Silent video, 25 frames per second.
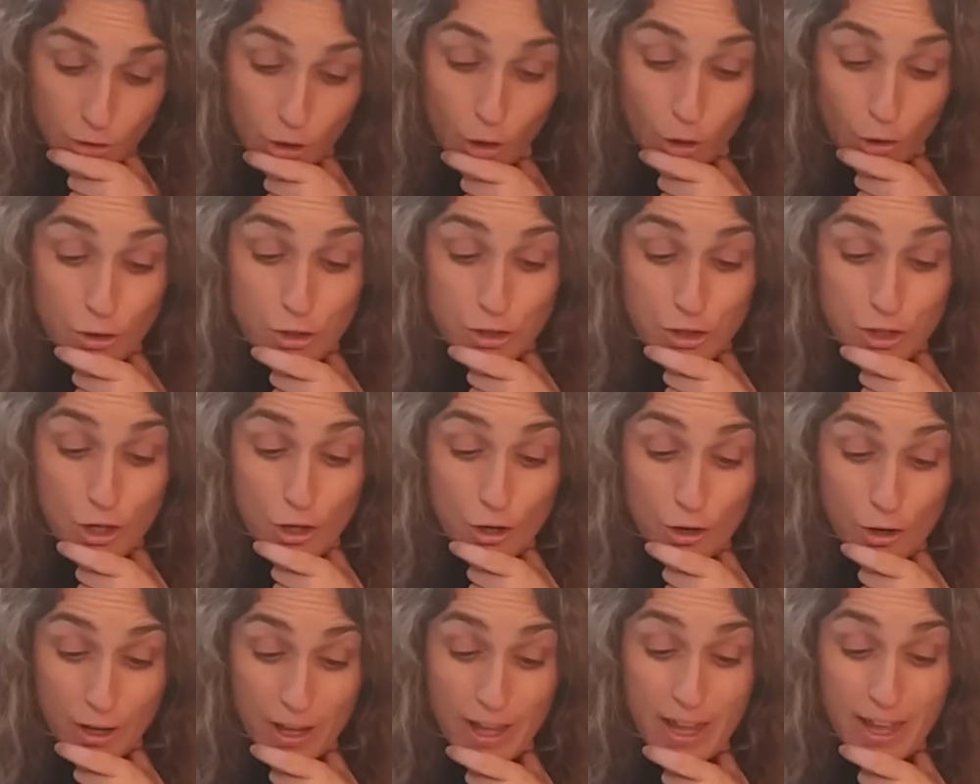
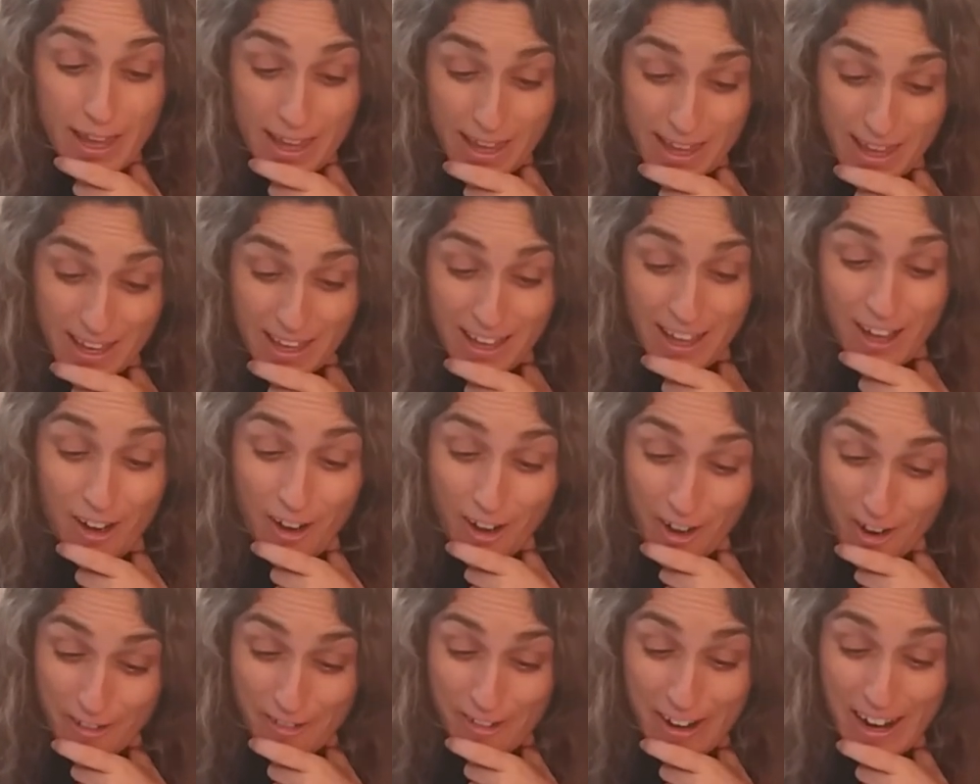also in,
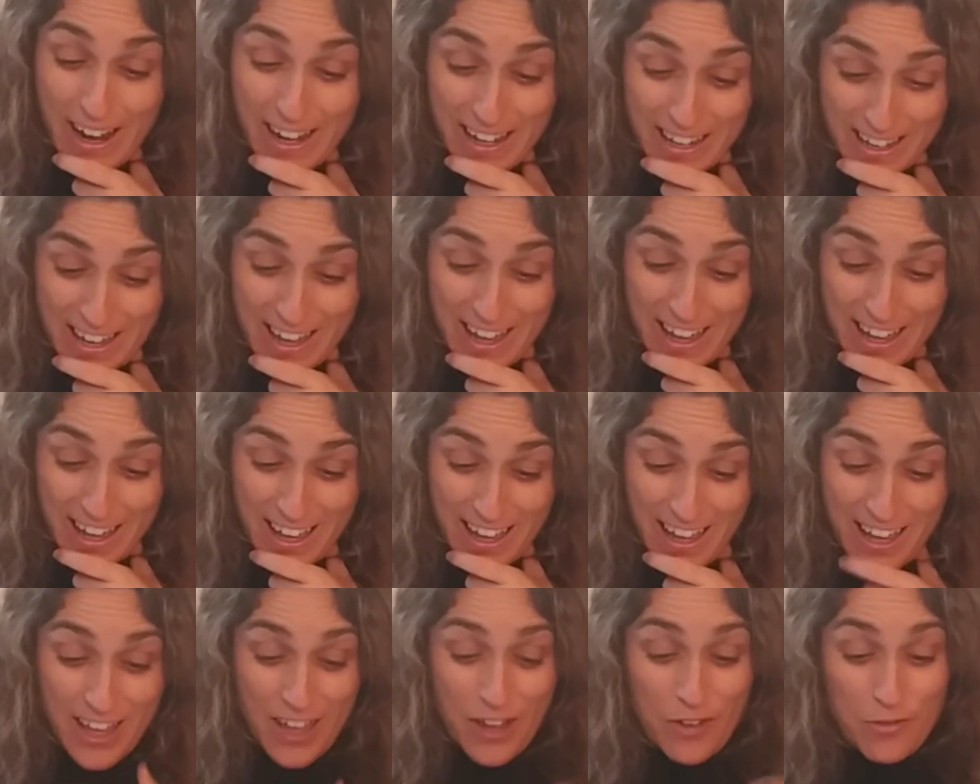all oh, right,
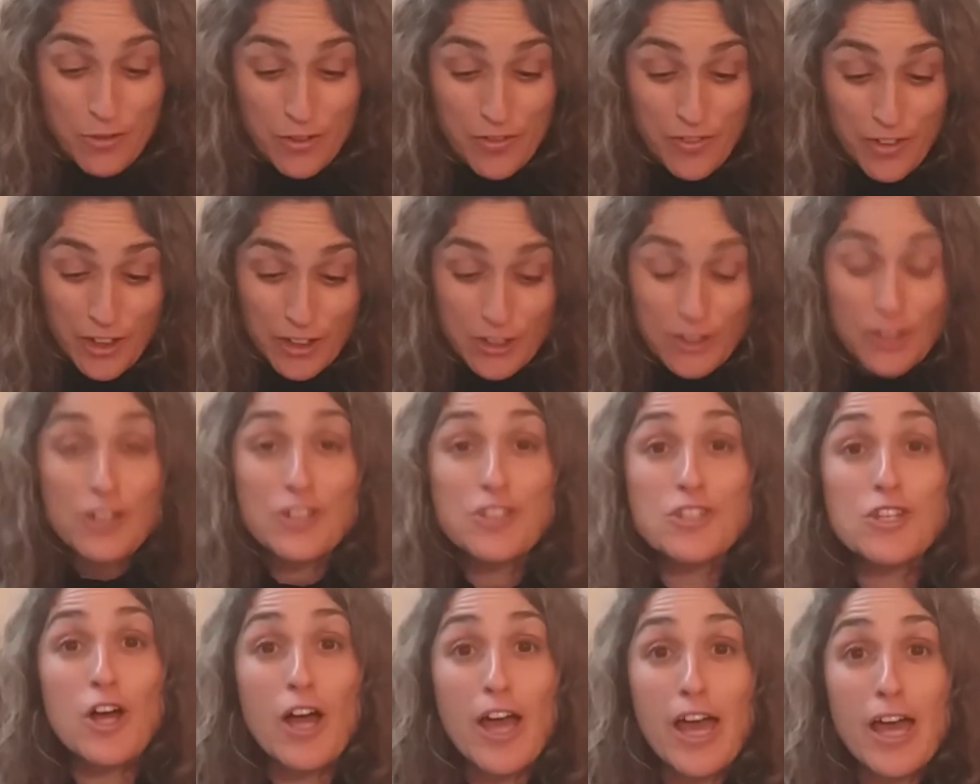yeah, we've got
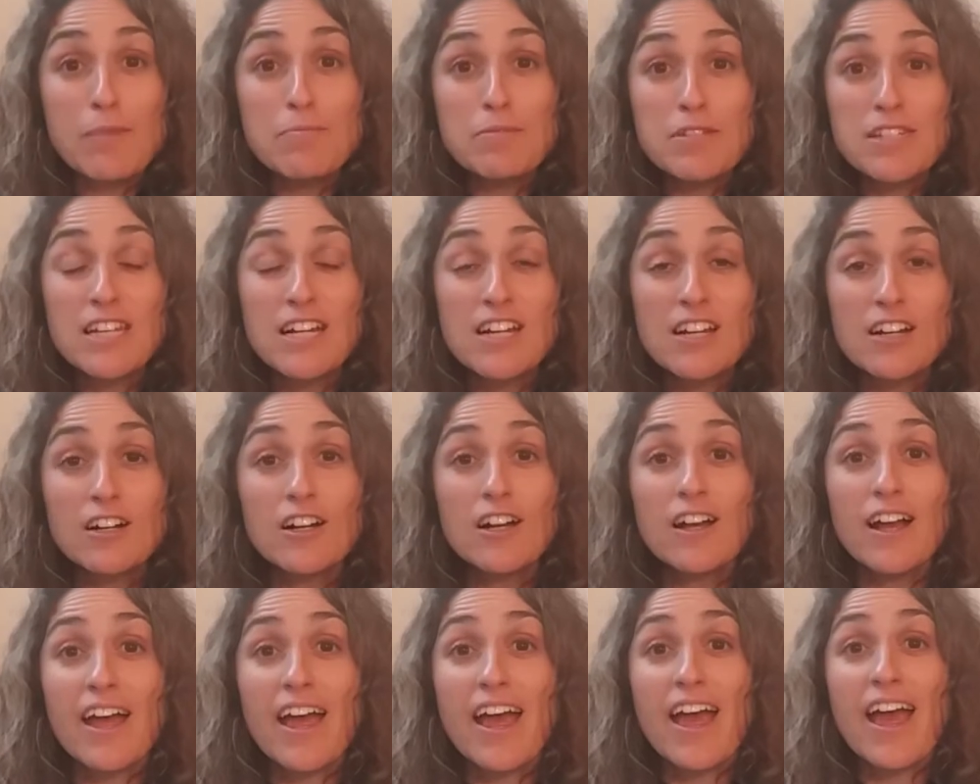also
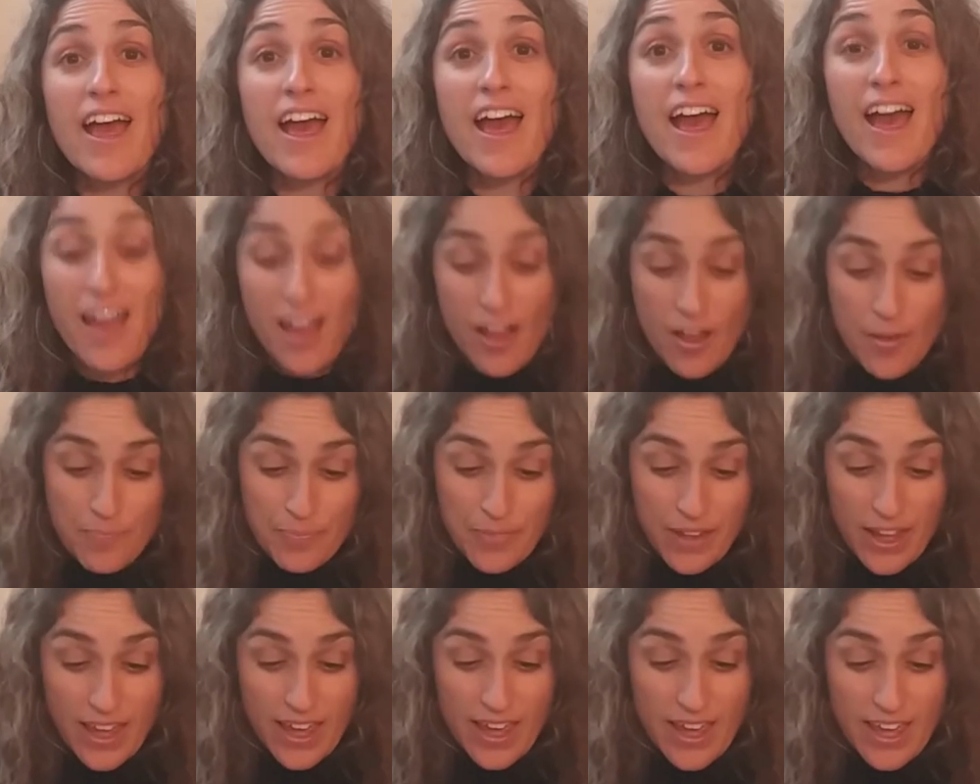epsilon, eh,
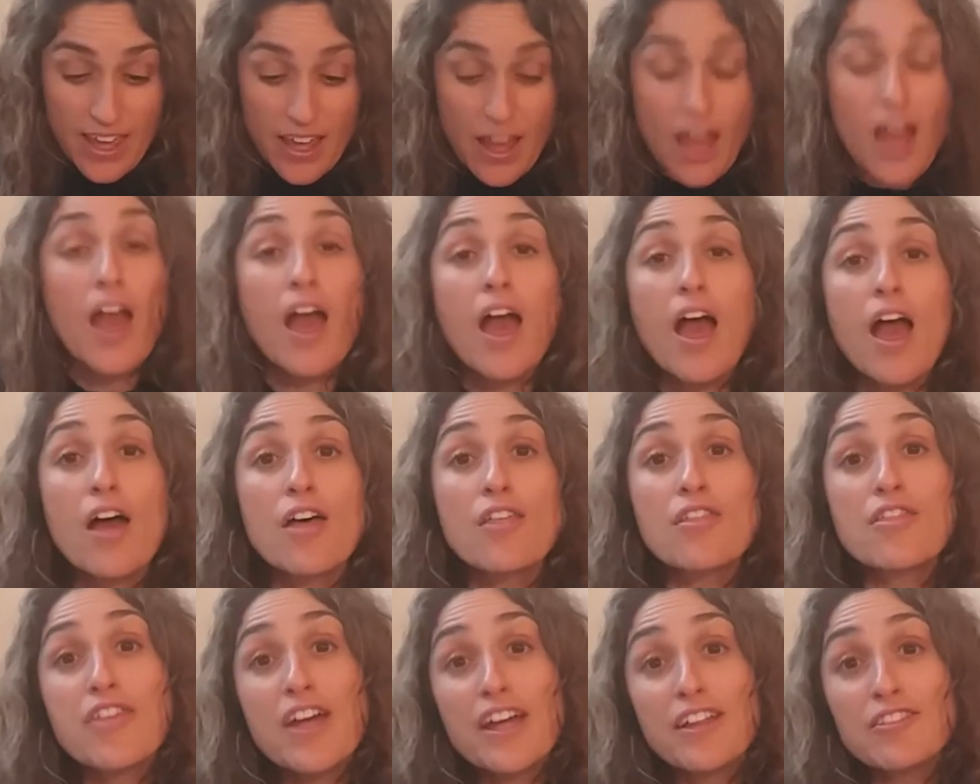in
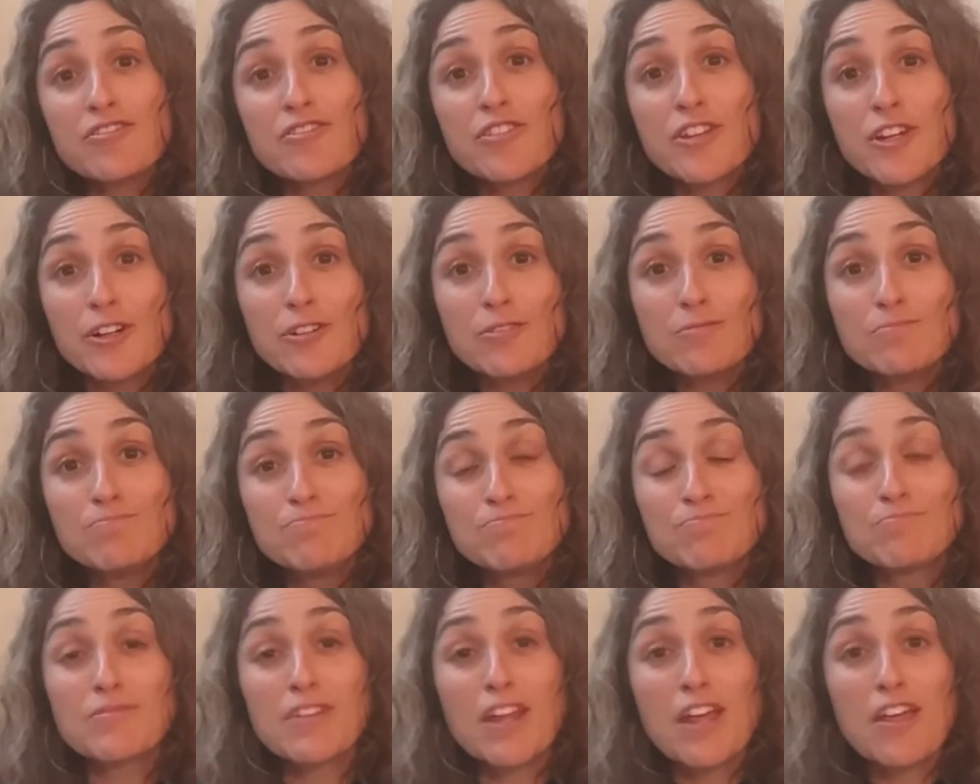dendro,
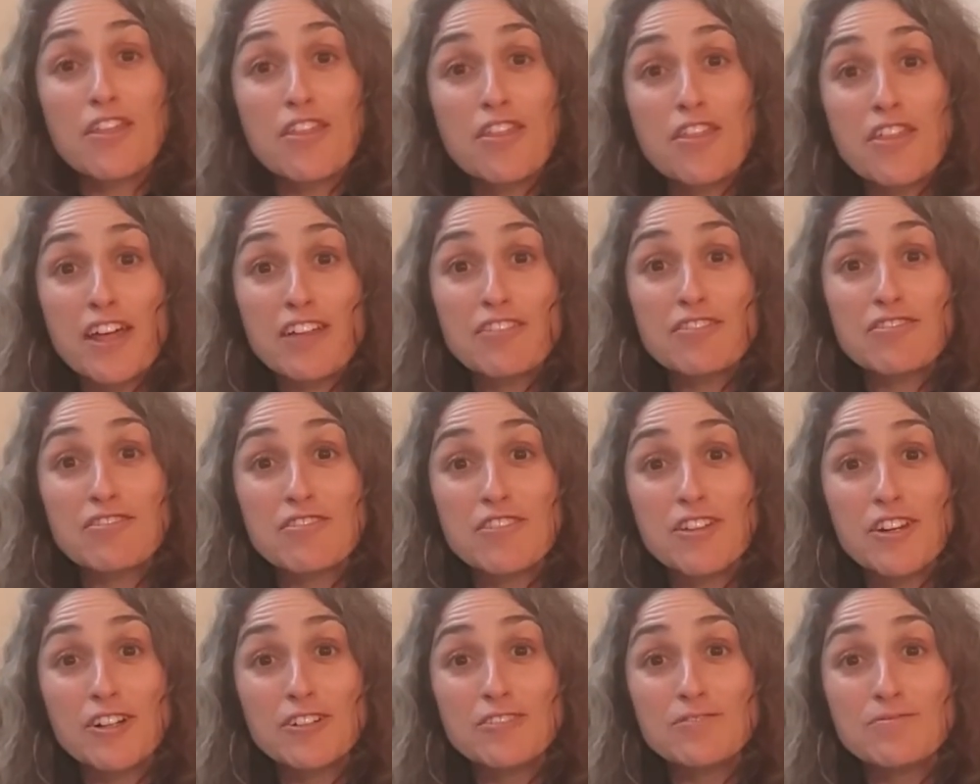
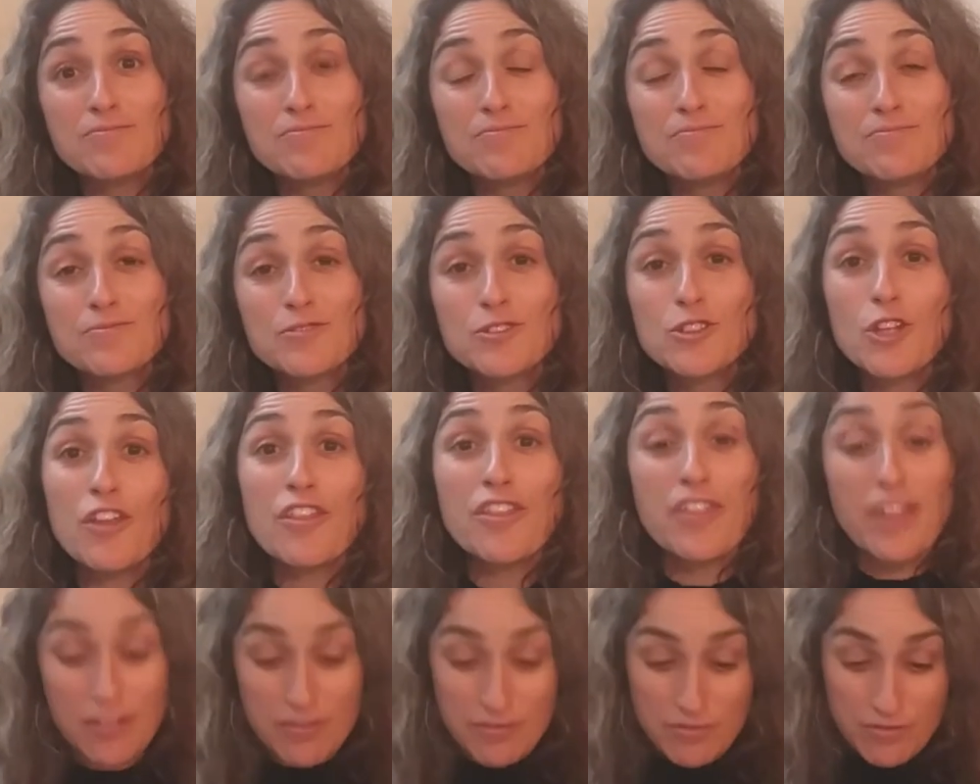dendro, to
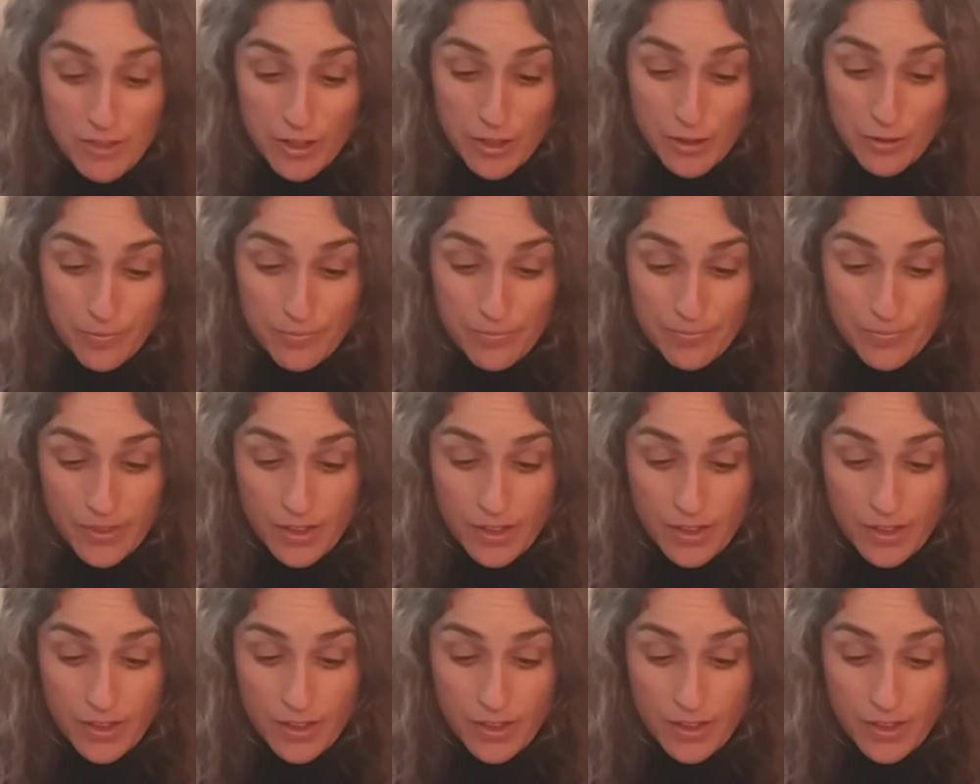dendro,